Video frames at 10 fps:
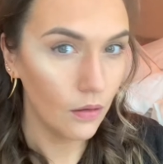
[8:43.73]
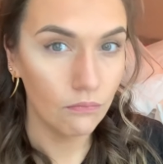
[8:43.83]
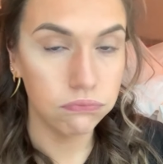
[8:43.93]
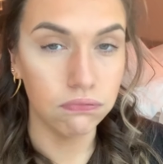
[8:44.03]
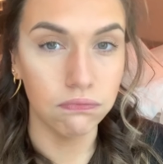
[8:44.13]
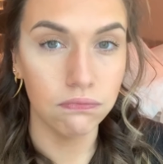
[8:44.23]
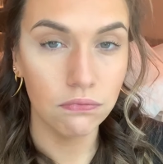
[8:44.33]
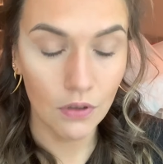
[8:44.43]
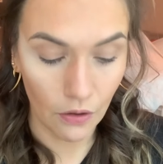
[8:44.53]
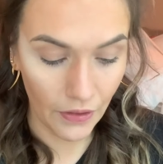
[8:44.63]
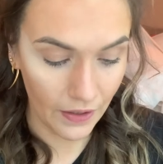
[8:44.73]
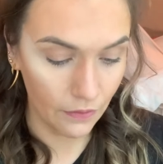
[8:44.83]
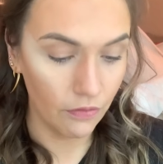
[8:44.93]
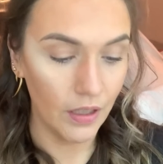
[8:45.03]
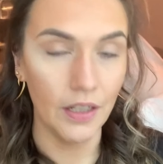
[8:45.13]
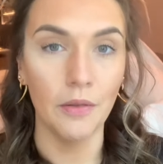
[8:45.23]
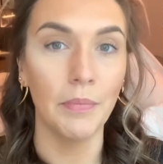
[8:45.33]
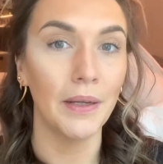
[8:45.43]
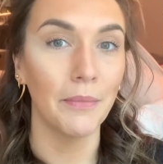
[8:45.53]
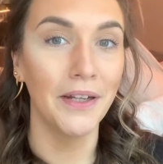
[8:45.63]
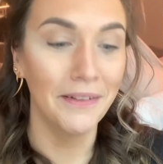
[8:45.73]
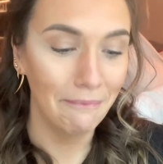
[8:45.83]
oh god, that is a really good pigment.